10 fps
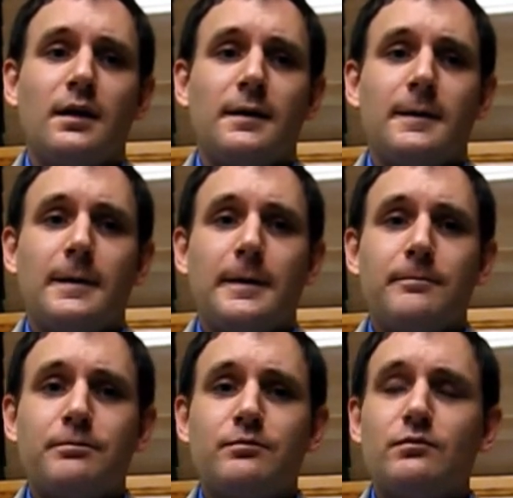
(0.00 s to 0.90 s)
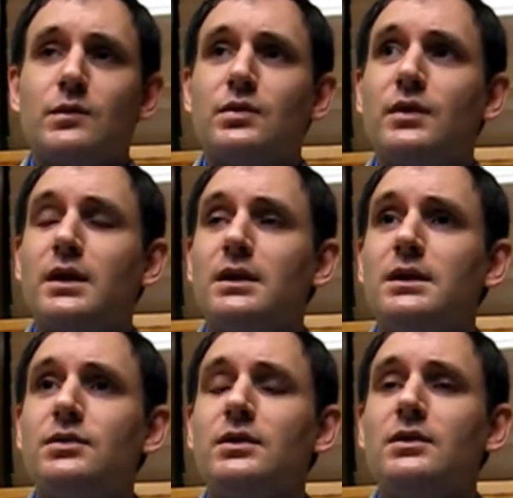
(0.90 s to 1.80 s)
Um, so the
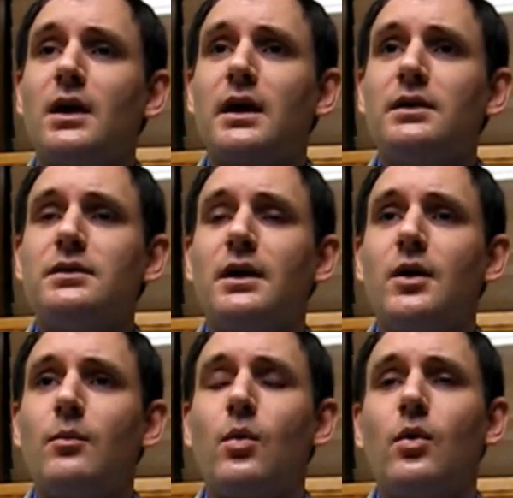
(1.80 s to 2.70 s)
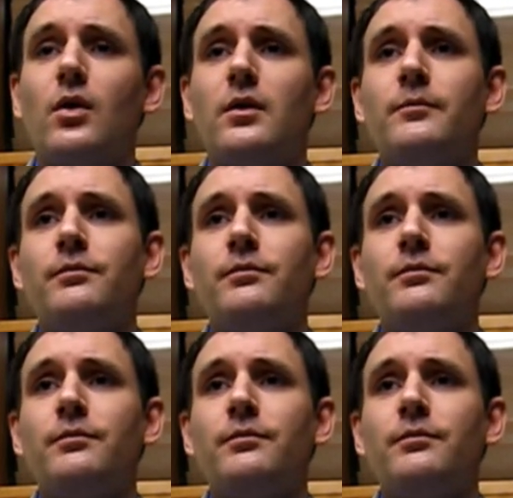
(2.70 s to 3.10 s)
conditions, like I said, are poor.